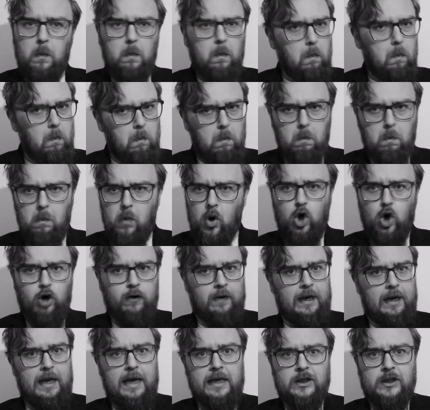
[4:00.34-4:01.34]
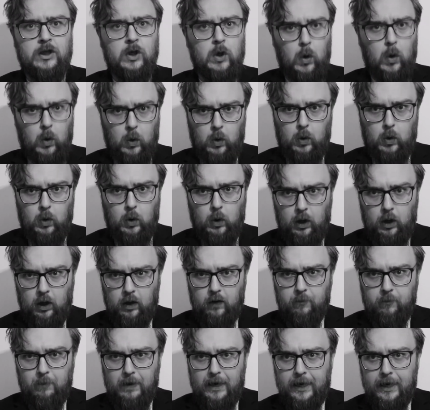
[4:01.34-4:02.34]
more or less all
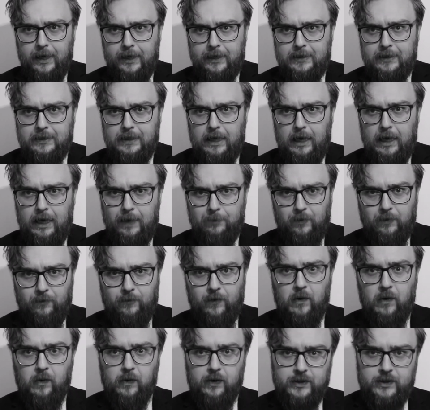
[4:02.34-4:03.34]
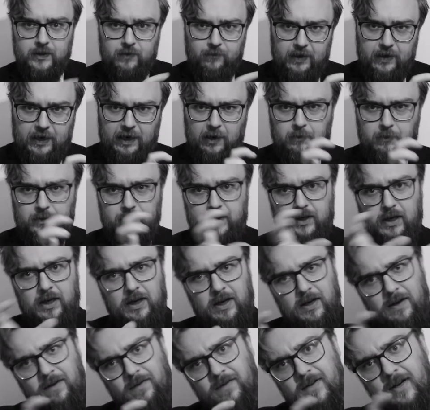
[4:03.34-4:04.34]
of my time and focus, and then I was
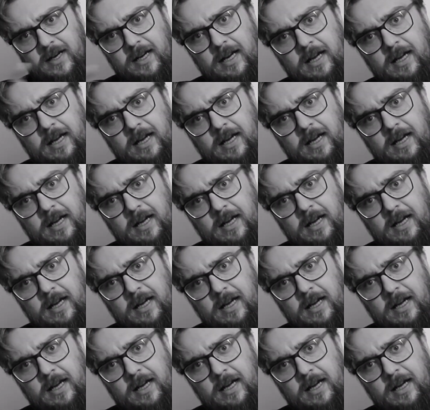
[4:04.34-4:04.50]
fitting